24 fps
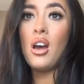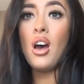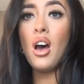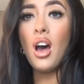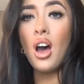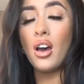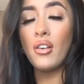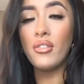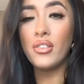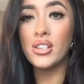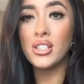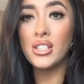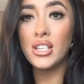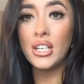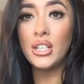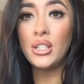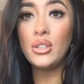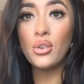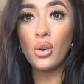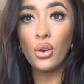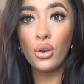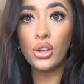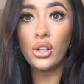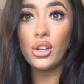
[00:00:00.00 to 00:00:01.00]
obviously
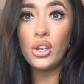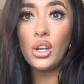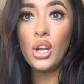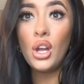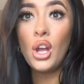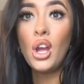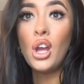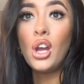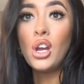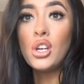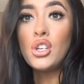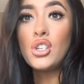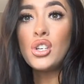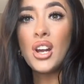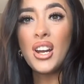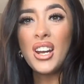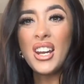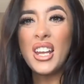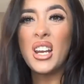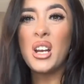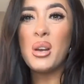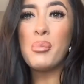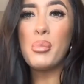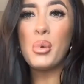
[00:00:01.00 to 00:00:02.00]
now, trying to
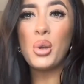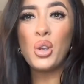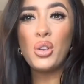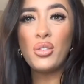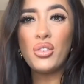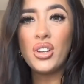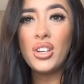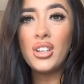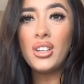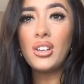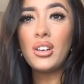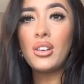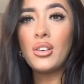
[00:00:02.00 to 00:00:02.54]
get her moving.